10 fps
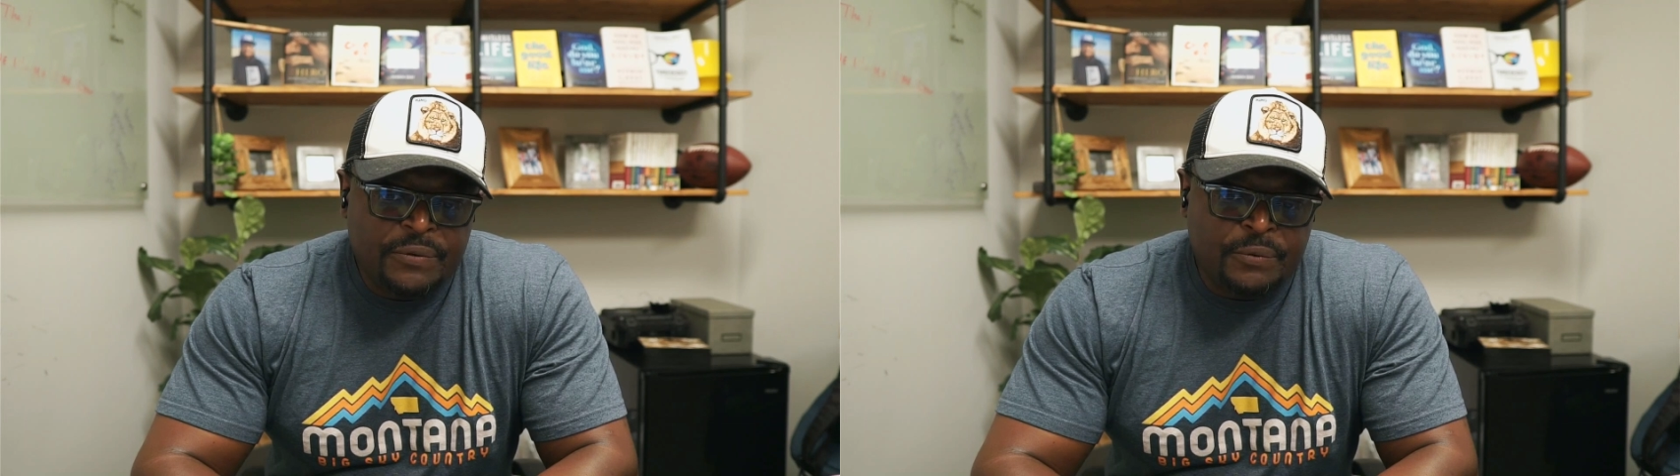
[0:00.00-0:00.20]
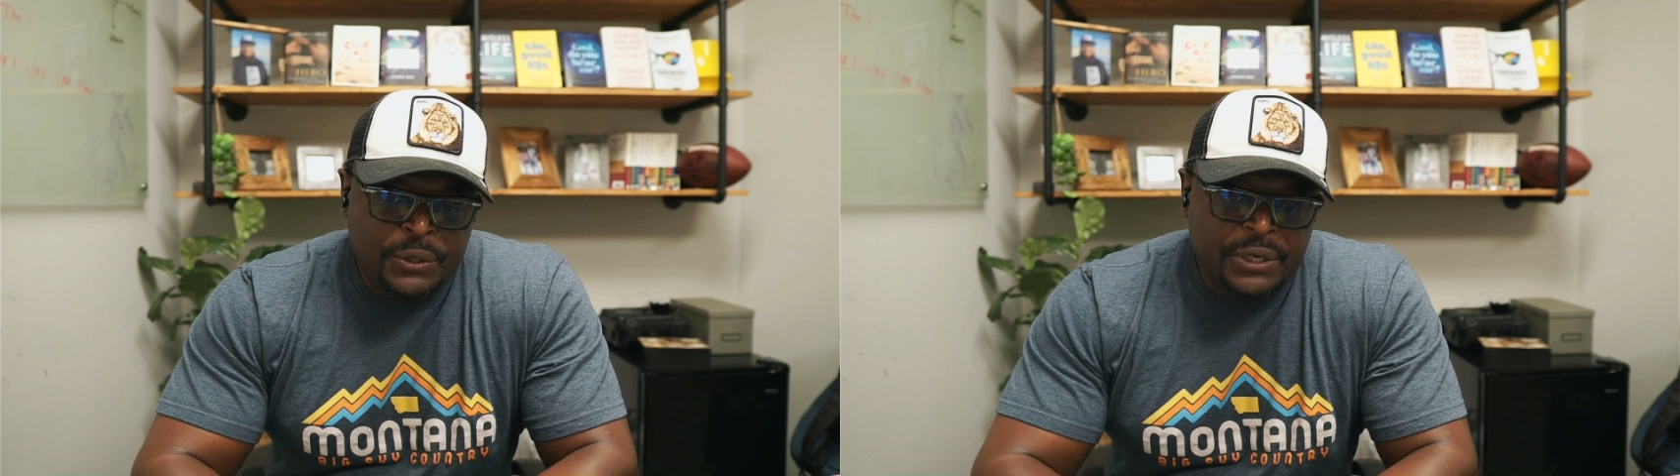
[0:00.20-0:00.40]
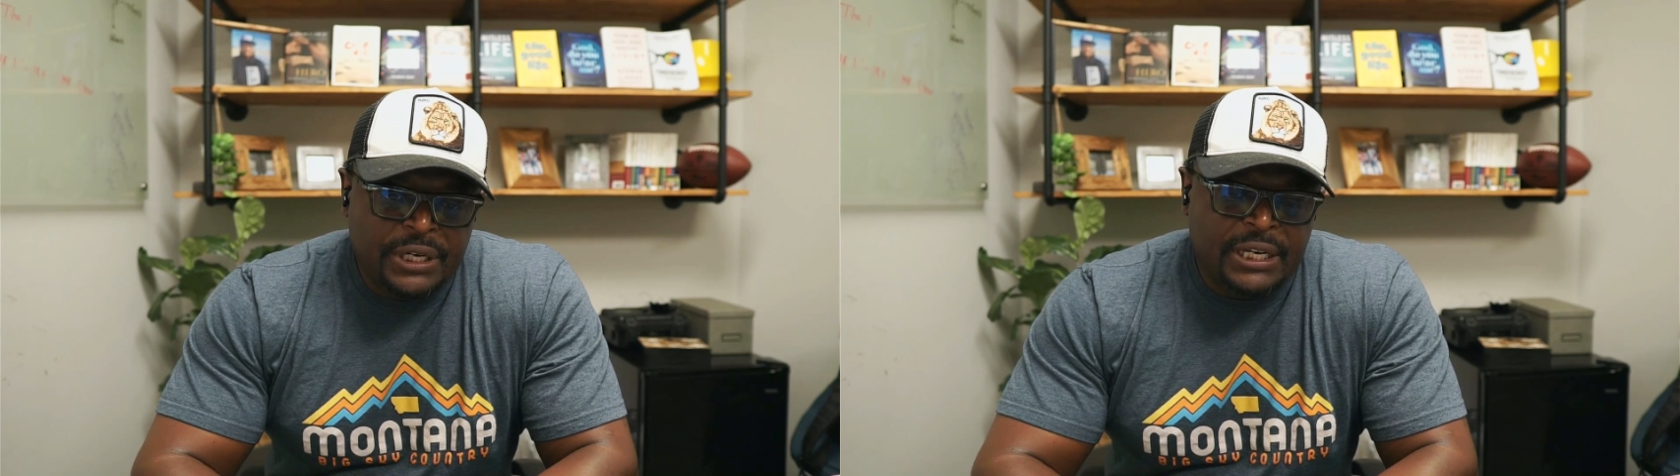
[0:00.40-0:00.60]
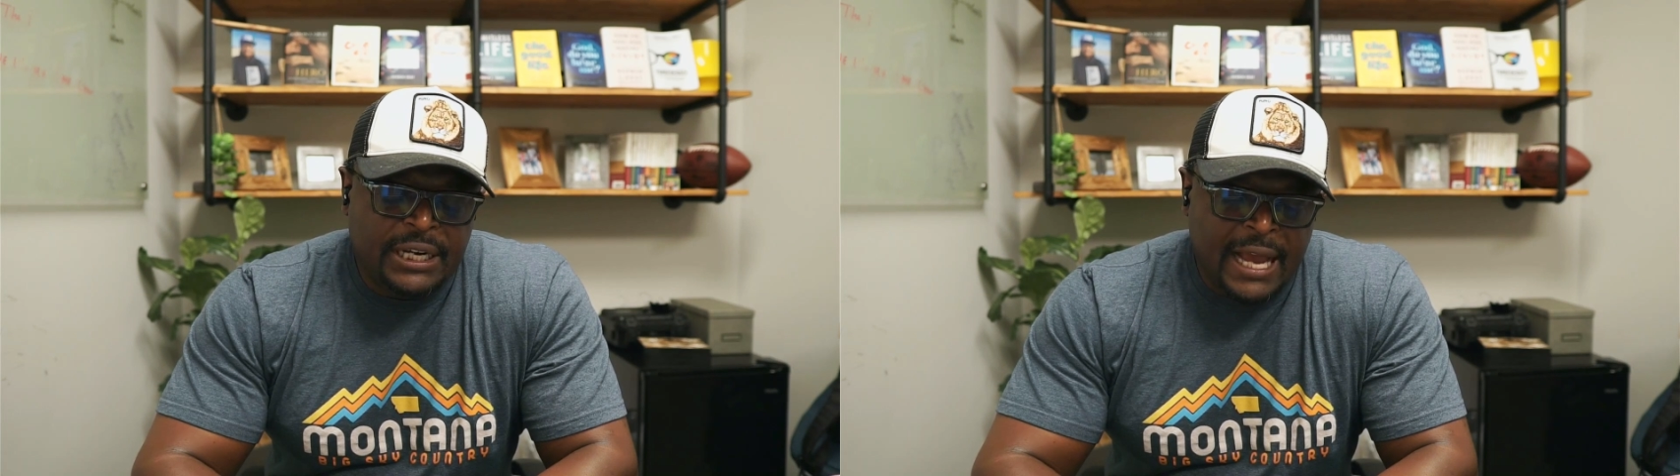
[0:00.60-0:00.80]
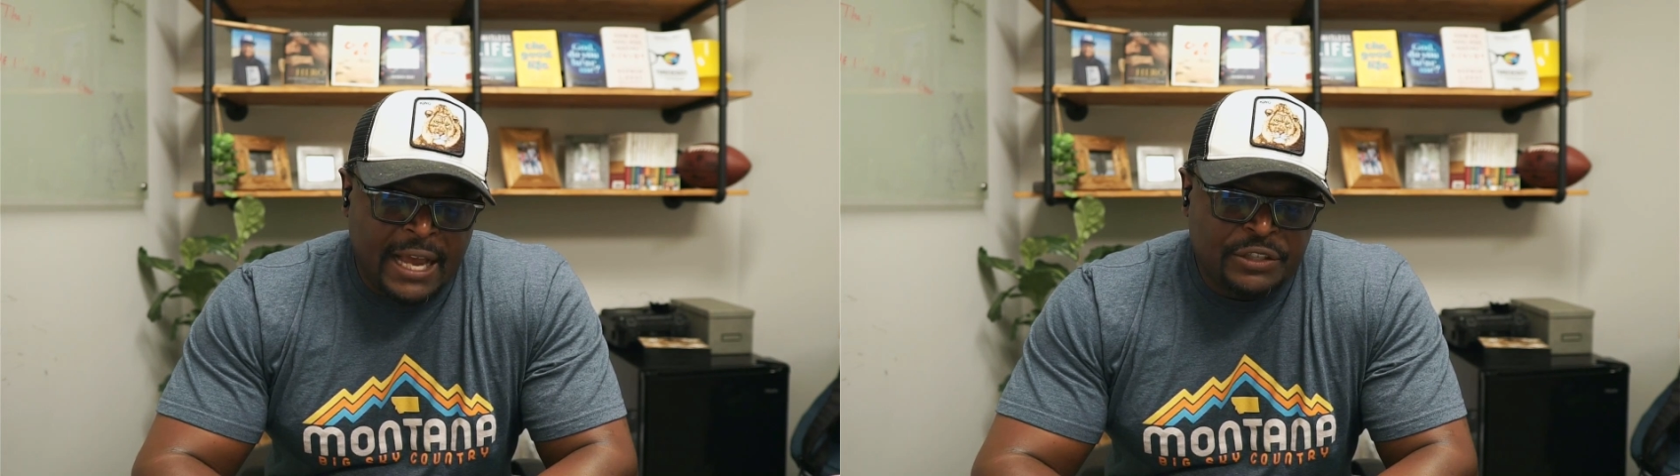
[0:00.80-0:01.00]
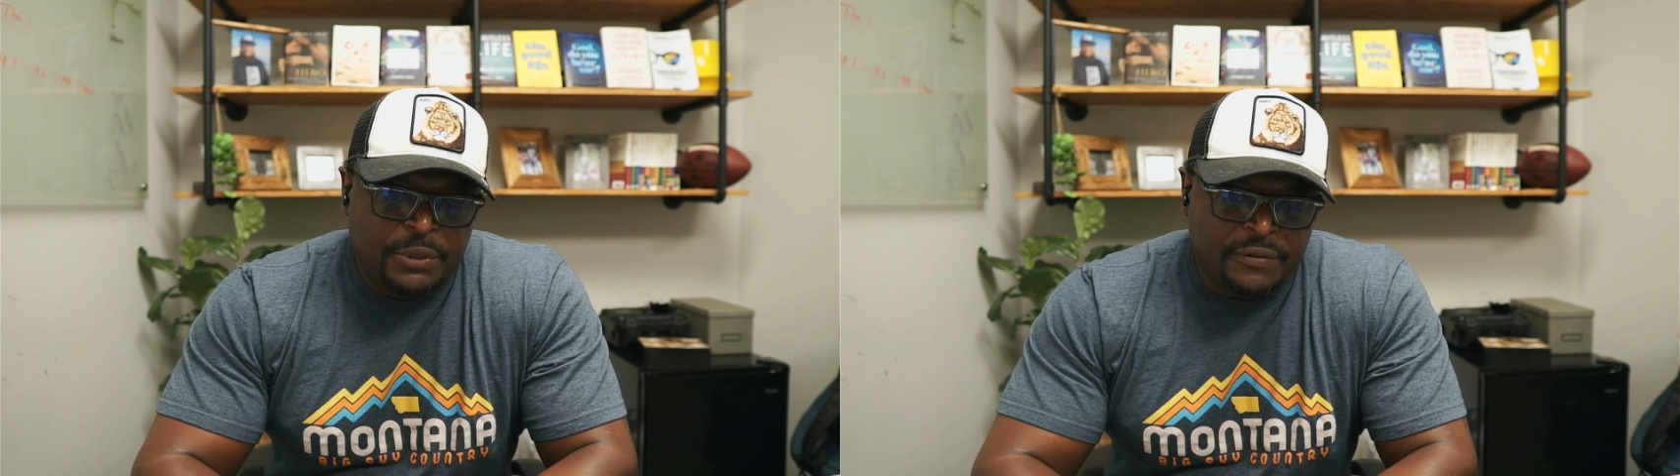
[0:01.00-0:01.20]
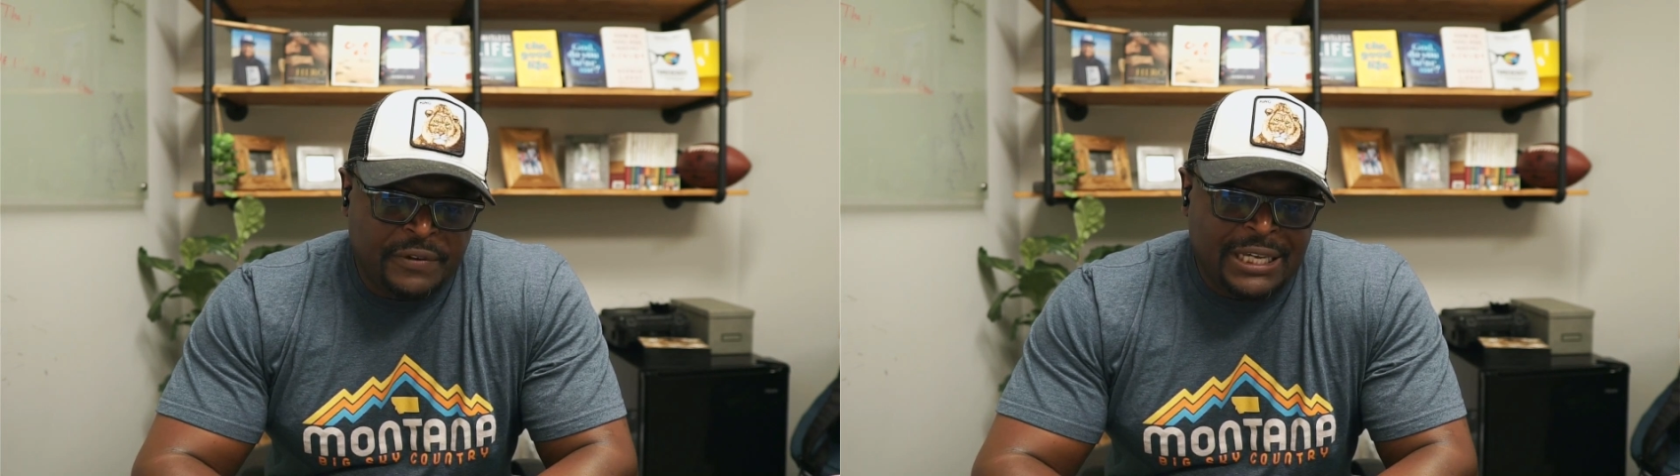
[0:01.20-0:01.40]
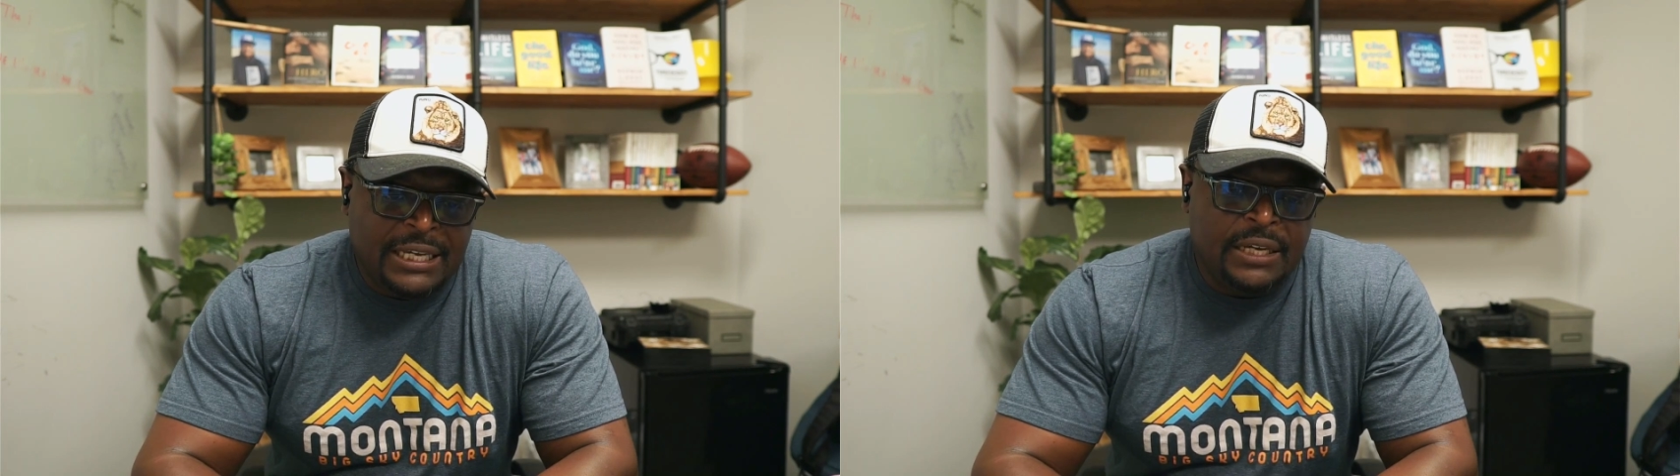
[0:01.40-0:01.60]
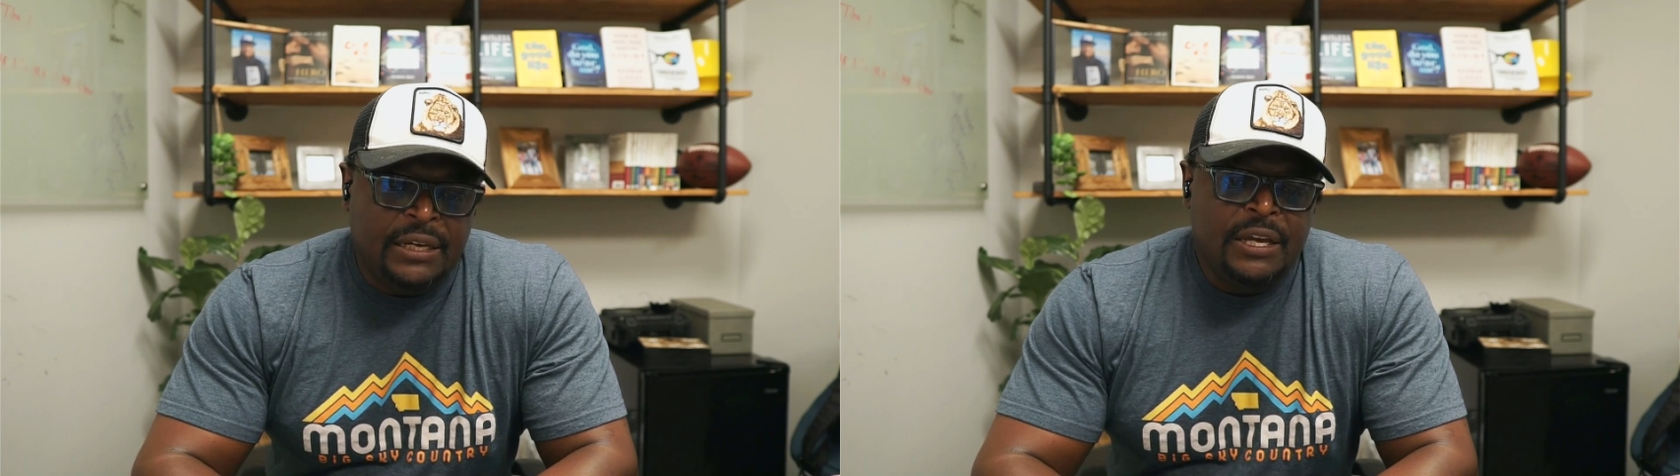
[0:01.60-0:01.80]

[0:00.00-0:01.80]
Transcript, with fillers: rooted in the gospel of King